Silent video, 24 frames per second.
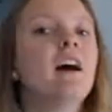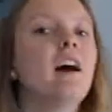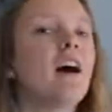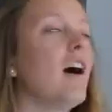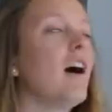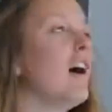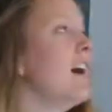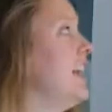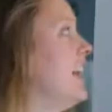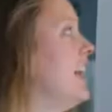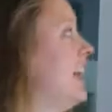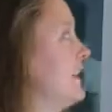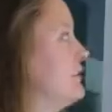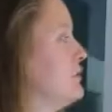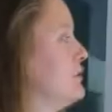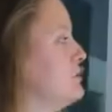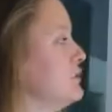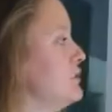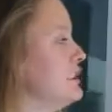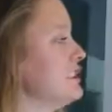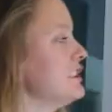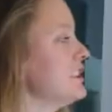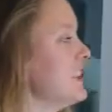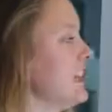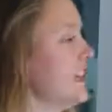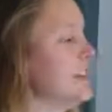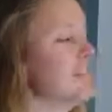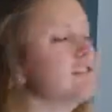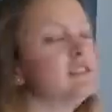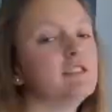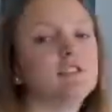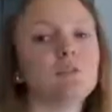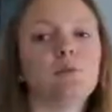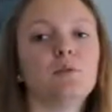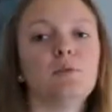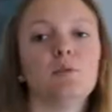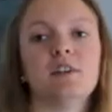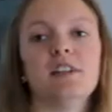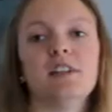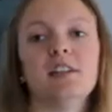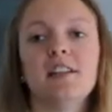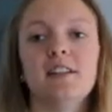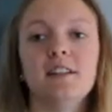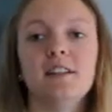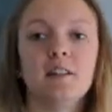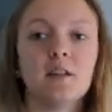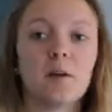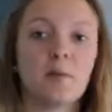I have 3 shelves
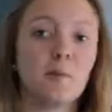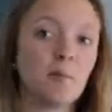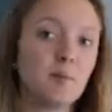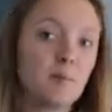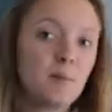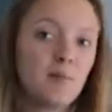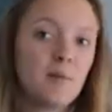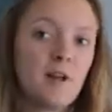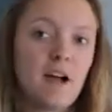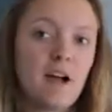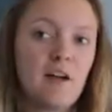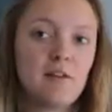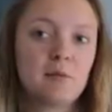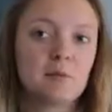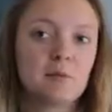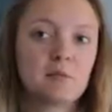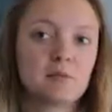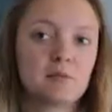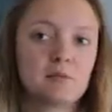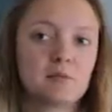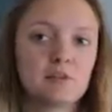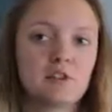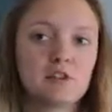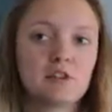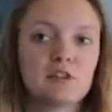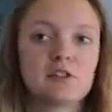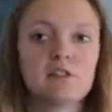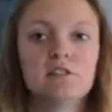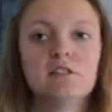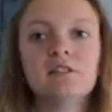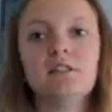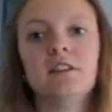with Harry Potter books,